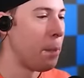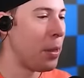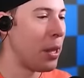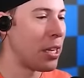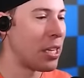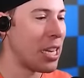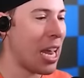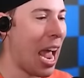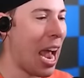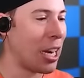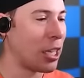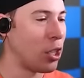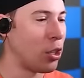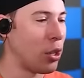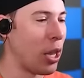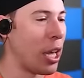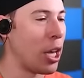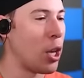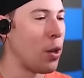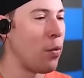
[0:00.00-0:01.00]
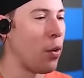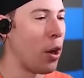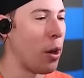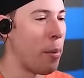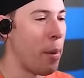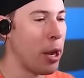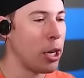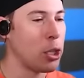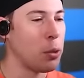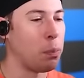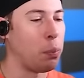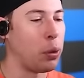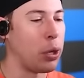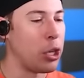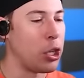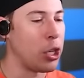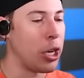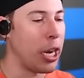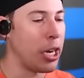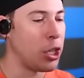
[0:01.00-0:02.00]
This is actually, thank you very much.
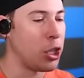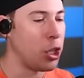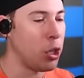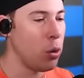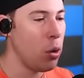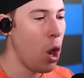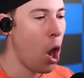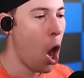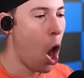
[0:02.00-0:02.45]
Appreciate you.